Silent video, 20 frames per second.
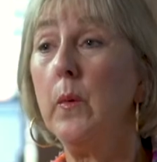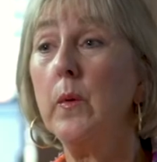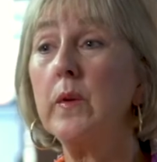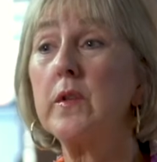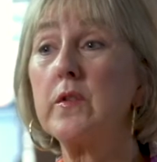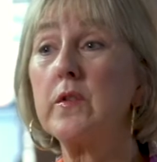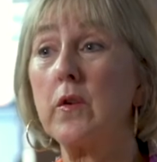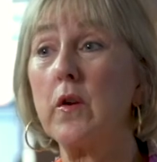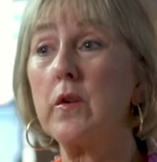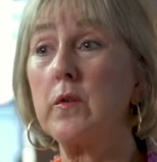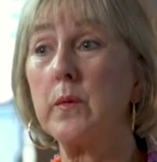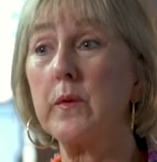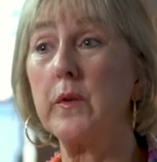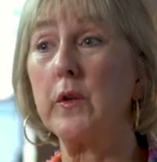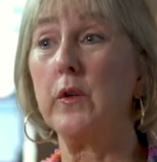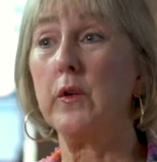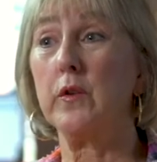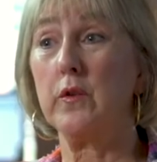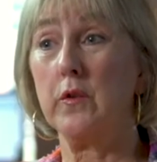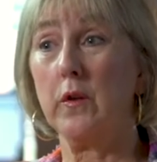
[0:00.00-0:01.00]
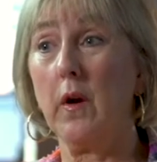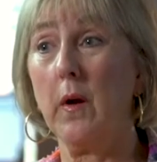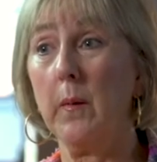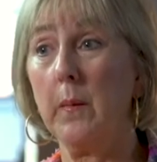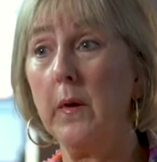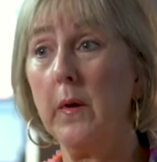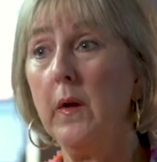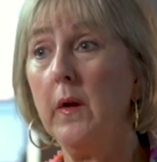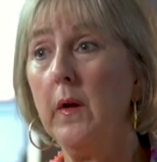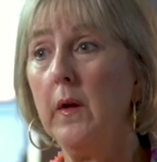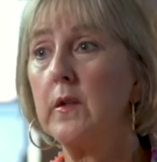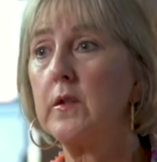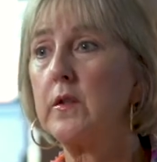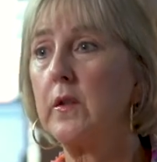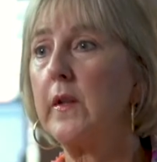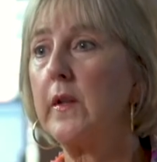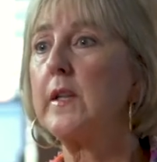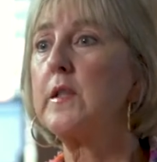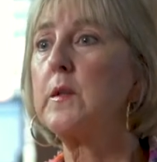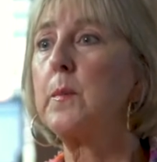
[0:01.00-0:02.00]
which starts with a good job. So
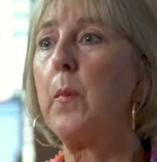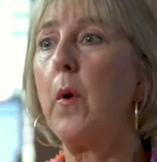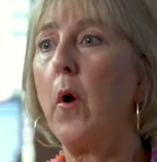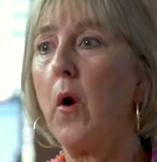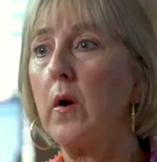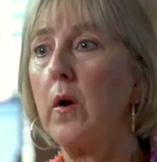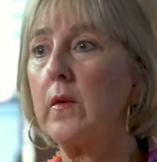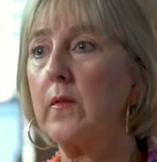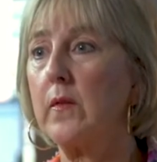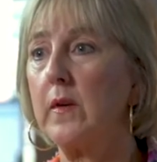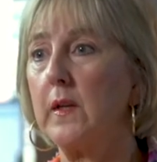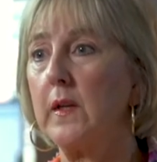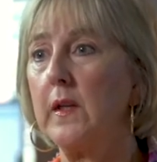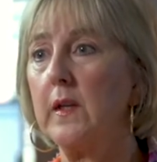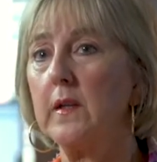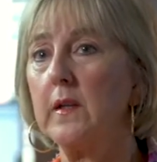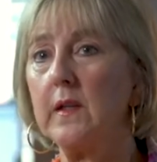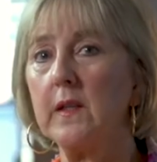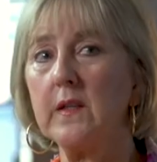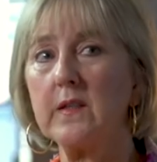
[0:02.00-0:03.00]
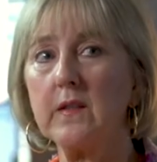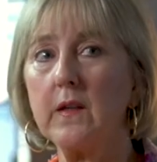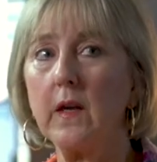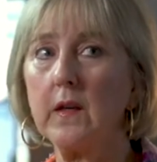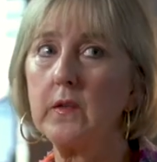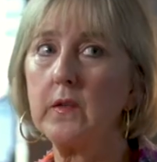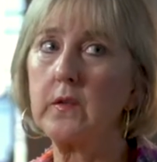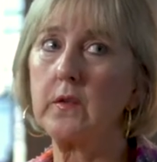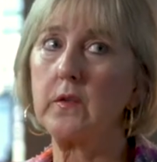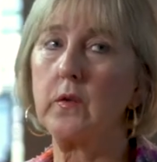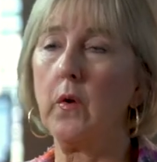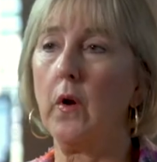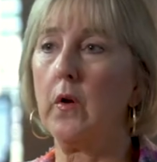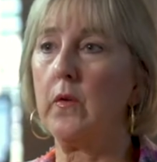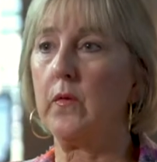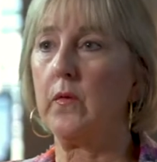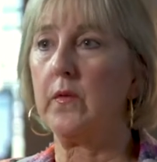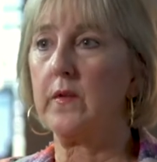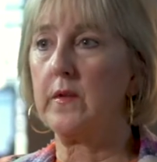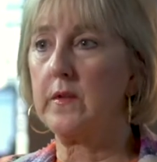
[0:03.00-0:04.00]
that's part of it. It's not just
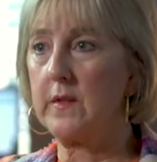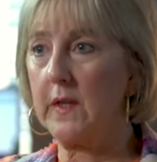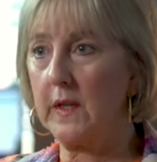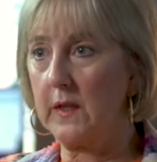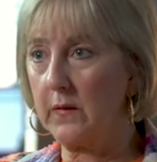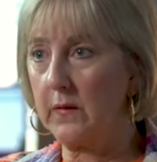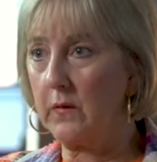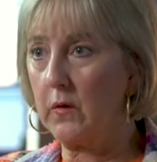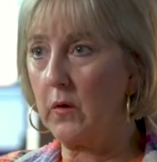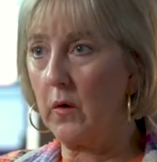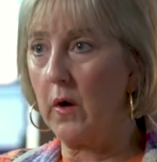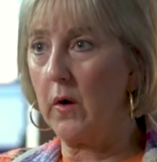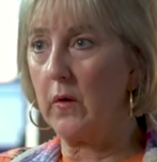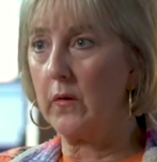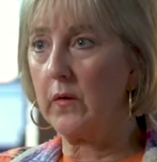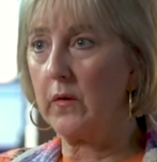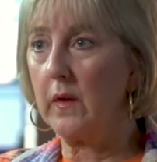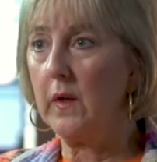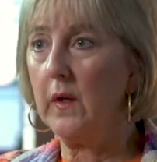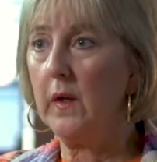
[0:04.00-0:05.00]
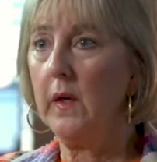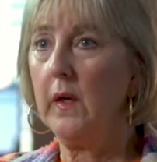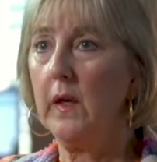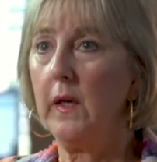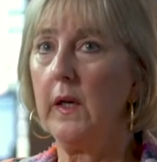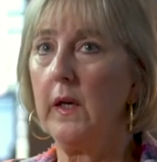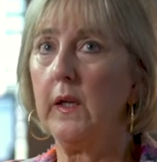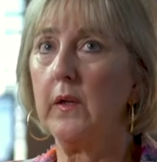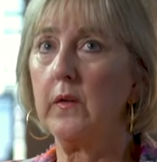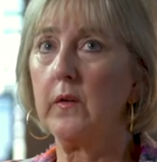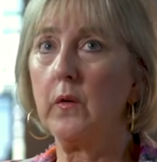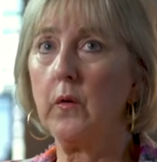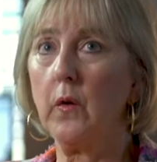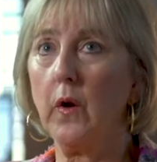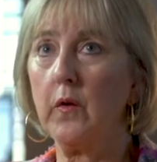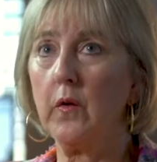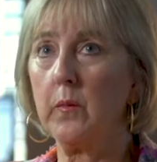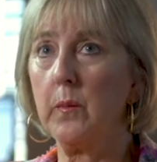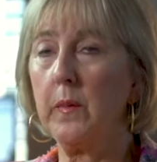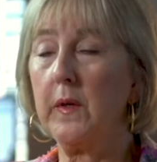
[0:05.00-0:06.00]
growth for the sake of growth. It's
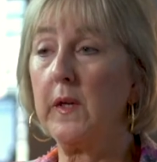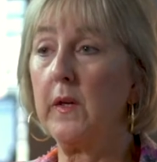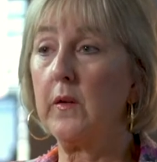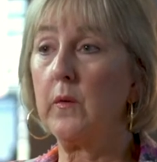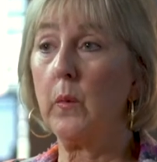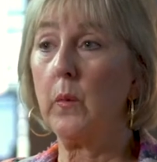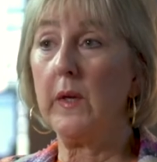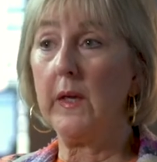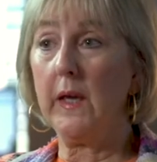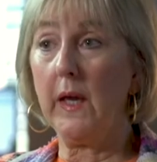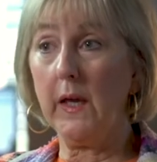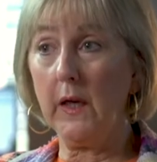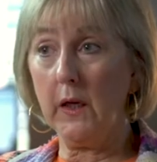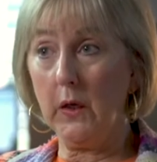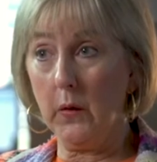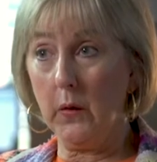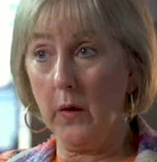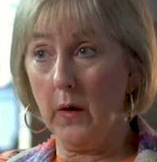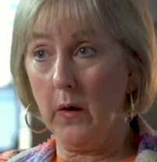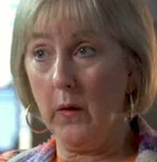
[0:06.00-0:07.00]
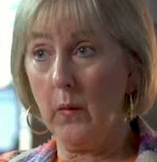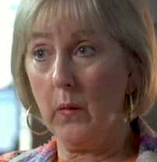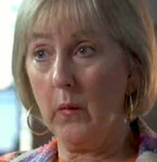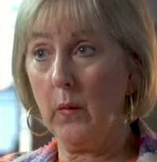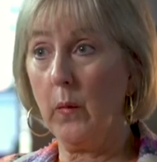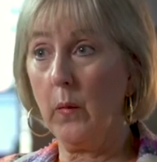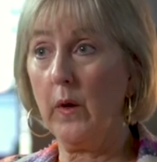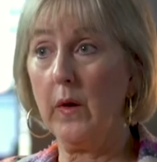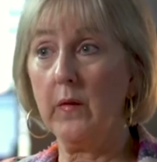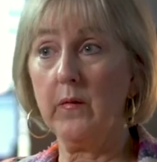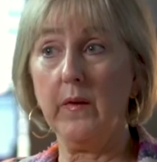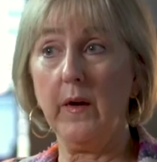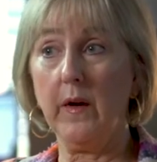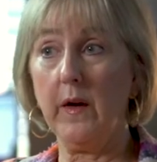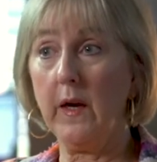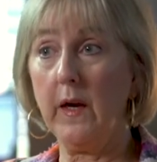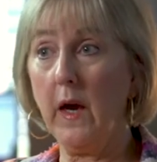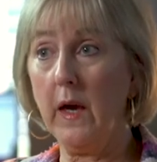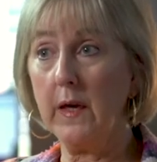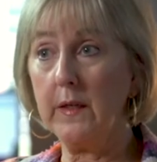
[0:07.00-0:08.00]
growth because we can grow. We're in
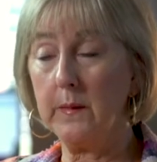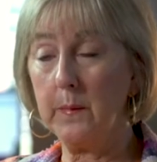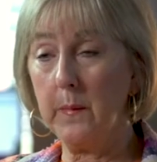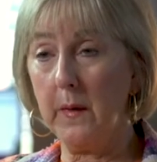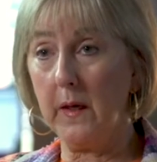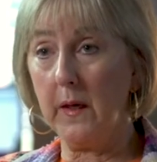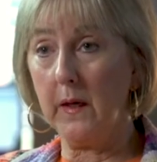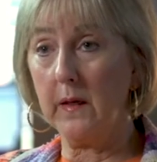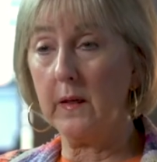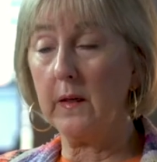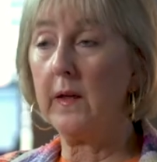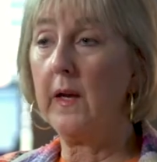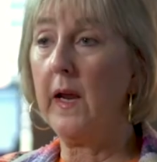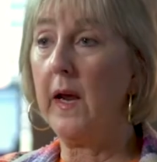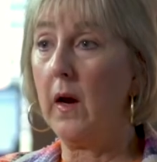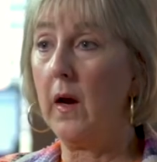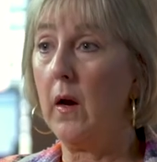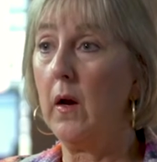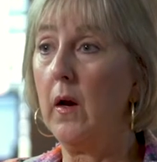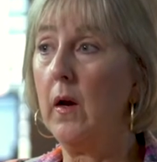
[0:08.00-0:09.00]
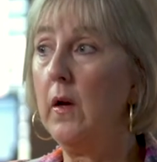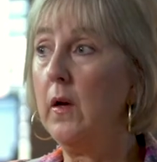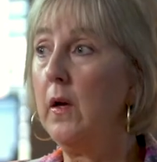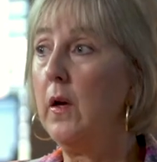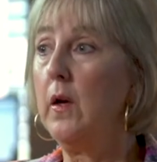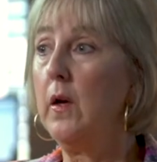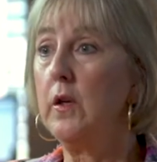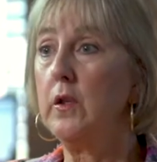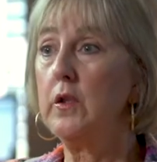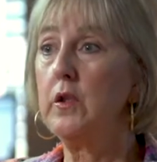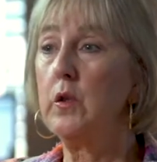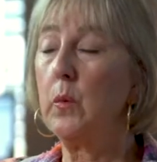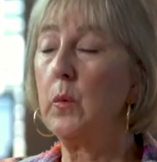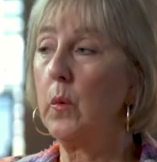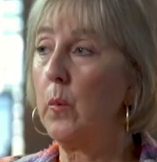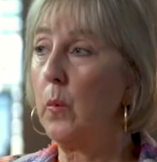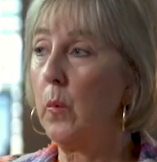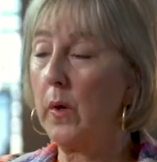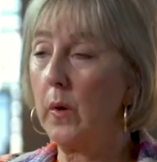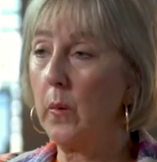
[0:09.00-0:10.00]
very high demand. Now, do
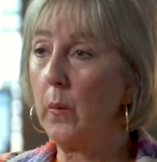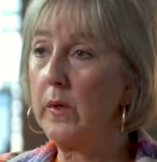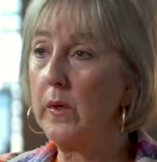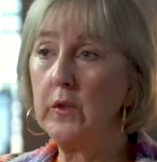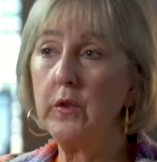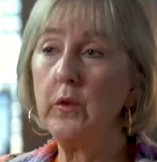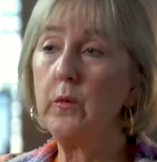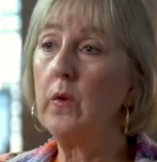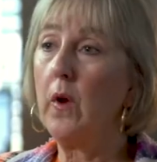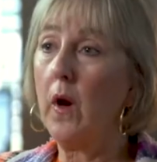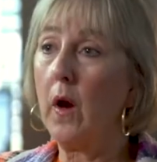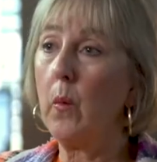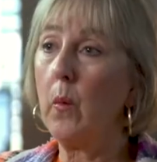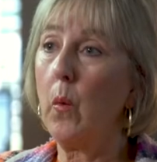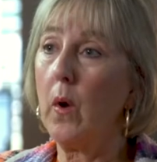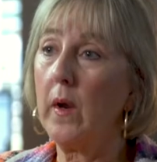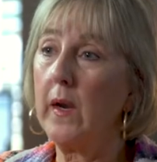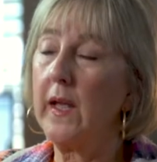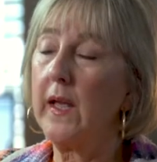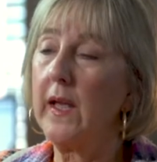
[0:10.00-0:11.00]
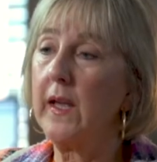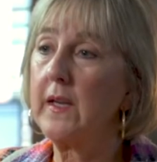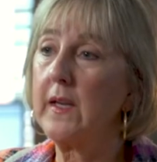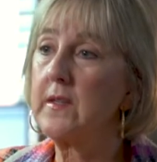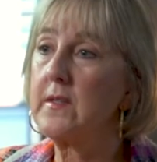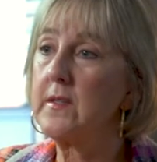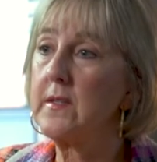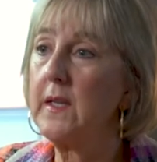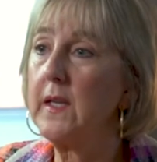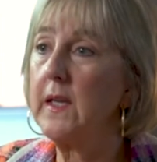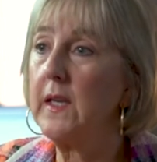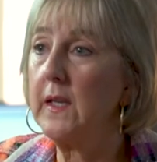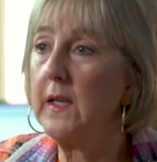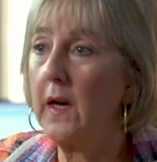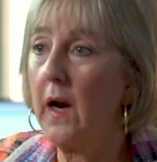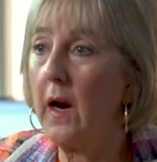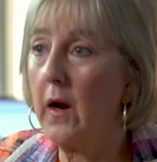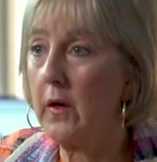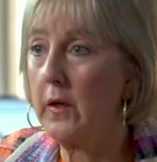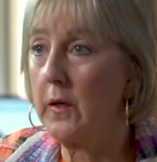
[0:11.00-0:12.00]
we do not want to exceed
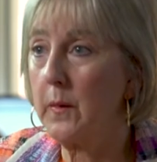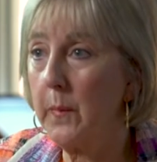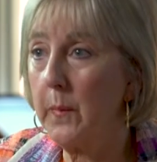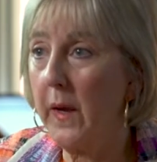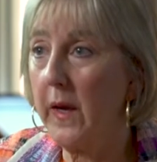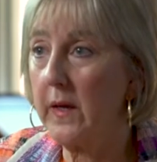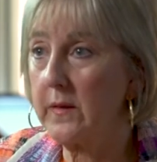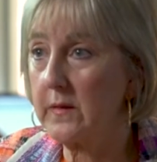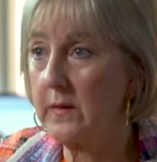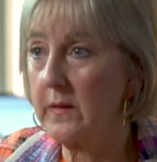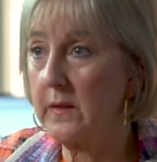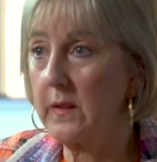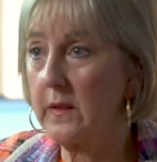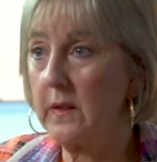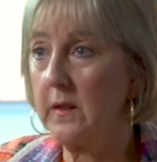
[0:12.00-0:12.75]
our capacity.